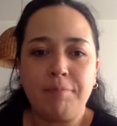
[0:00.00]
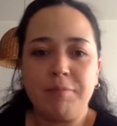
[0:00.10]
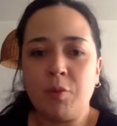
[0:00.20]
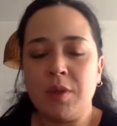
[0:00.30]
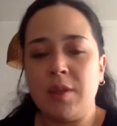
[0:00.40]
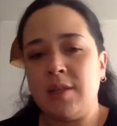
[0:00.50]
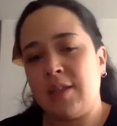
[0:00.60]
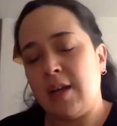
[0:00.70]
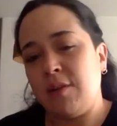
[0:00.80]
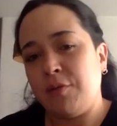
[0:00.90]
with this
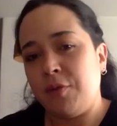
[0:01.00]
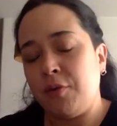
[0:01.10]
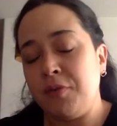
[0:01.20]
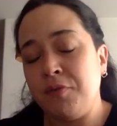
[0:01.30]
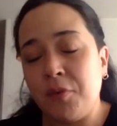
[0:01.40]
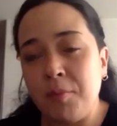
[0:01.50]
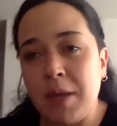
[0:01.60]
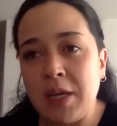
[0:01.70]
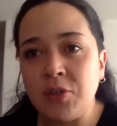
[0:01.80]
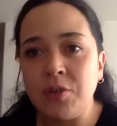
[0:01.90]
kind of
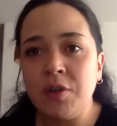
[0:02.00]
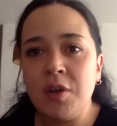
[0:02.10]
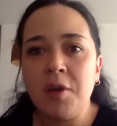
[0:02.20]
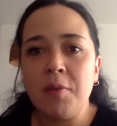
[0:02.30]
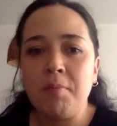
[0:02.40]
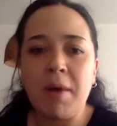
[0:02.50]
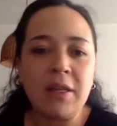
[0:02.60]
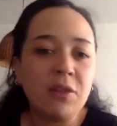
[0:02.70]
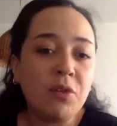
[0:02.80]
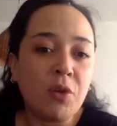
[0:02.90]
information,
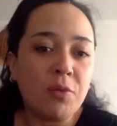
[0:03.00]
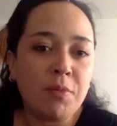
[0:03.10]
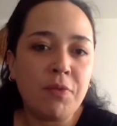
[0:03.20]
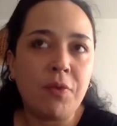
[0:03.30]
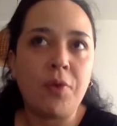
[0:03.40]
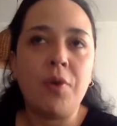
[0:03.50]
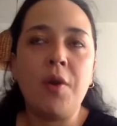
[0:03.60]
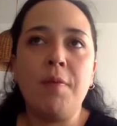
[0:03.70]
but not before.